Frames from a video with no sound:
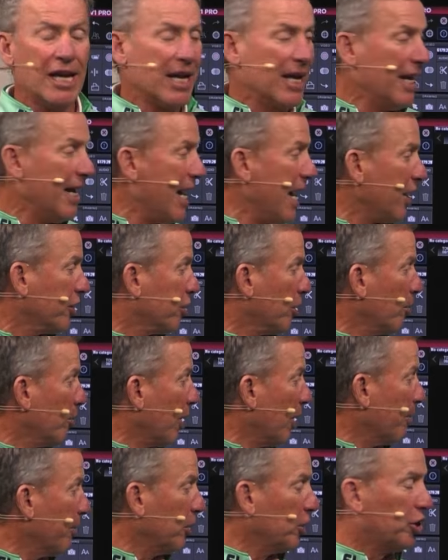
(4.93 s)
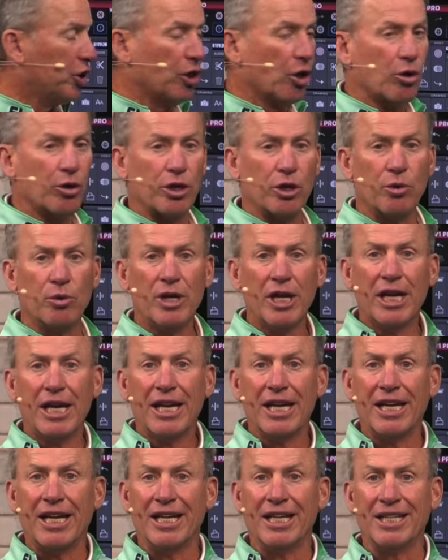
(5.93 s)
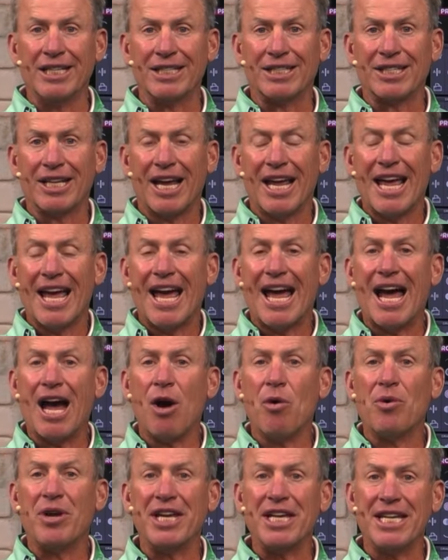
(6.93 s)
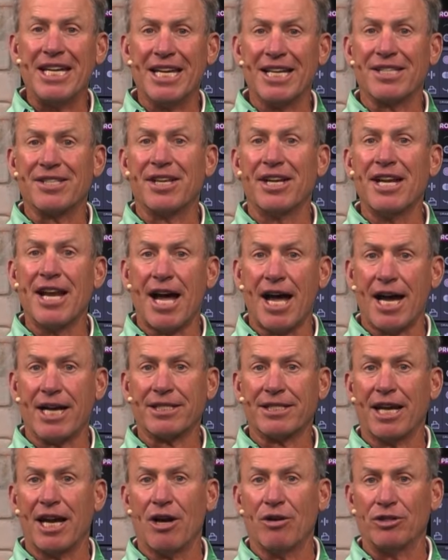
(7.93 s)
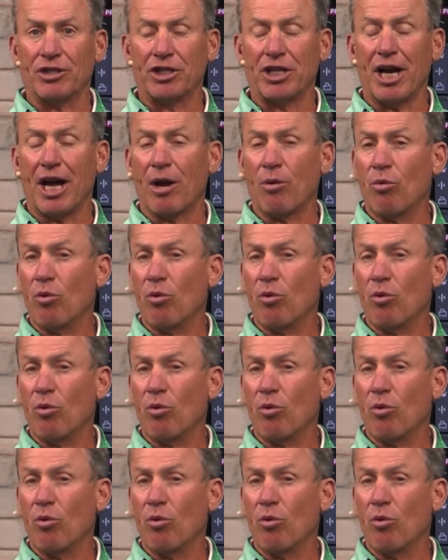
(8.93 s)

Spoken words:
And actually what I'm going to show you is how he hits a knockdown shot.